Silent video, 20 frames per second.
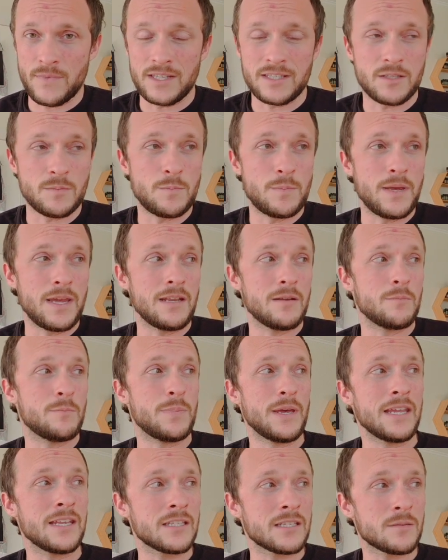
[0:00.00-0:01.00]
that's been
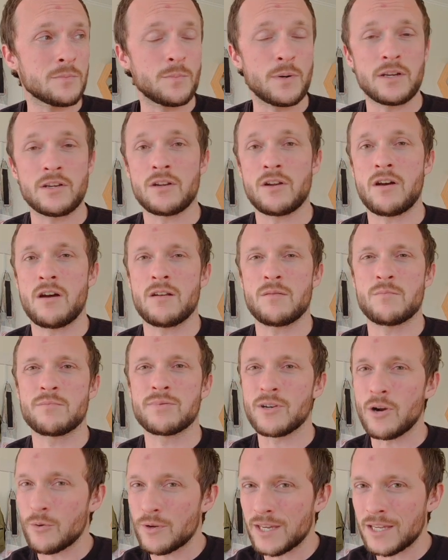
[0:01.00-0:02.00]
bent but not
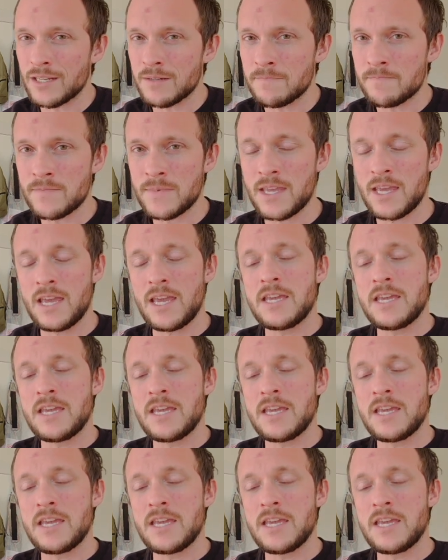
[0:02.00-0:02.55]
broken,